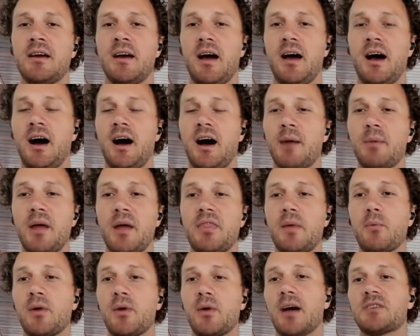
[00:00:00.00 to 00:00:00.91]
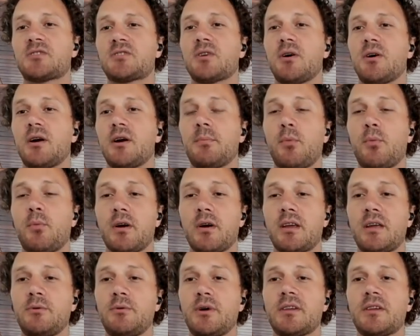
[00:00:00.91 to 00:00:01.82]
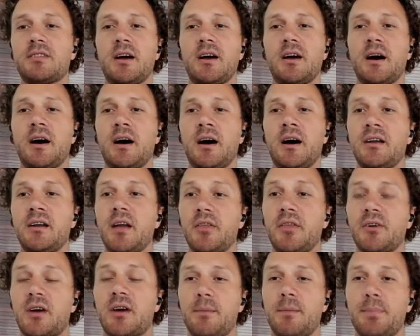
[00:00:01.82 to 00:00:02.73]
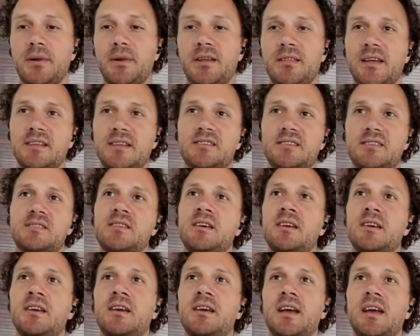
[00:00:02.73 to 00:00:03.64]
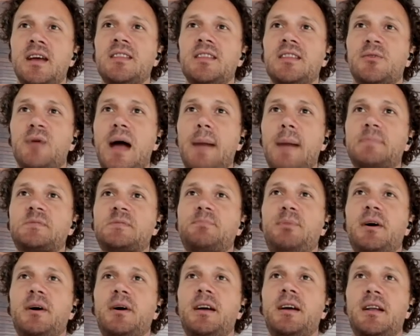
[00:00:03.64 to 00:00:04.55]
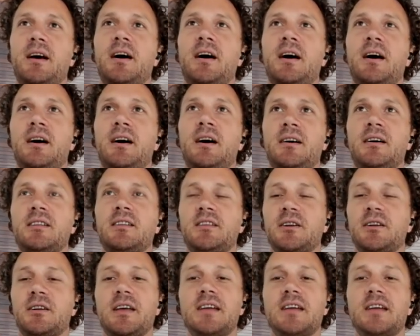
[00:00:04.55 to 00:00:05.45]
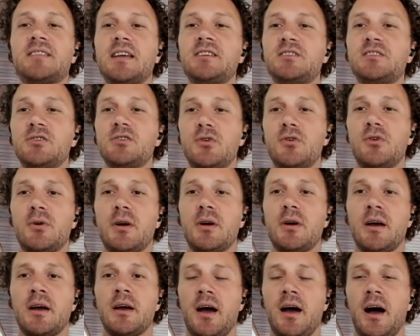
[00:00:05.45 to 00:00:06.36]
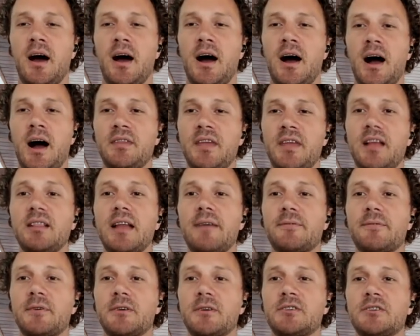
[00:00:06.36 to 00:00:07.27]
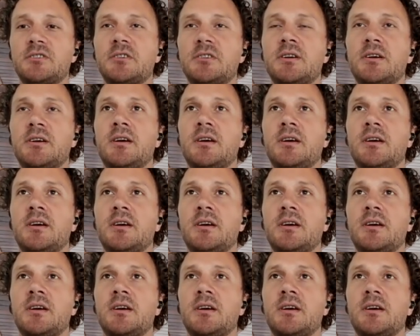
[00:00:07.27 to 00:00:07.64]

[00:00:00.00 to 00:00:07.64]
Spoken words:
And then we also are working with another company that's in the wraps, but a little hint, they leverage